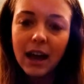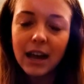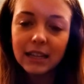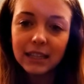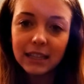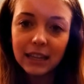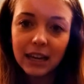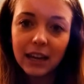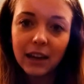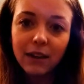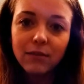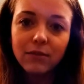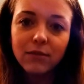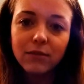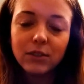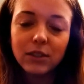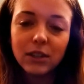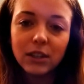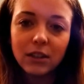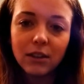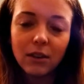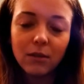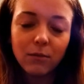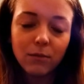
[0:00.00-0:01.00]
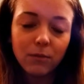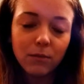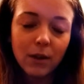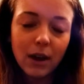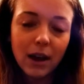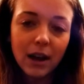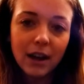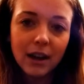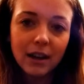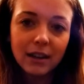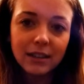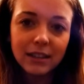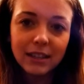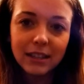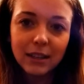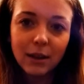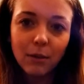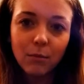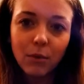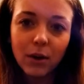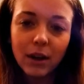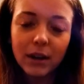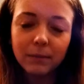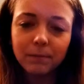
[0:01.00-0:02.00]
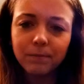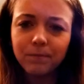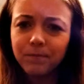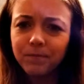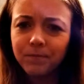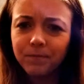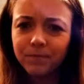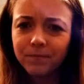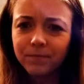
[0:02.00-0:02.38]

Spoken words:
as a gift to someone,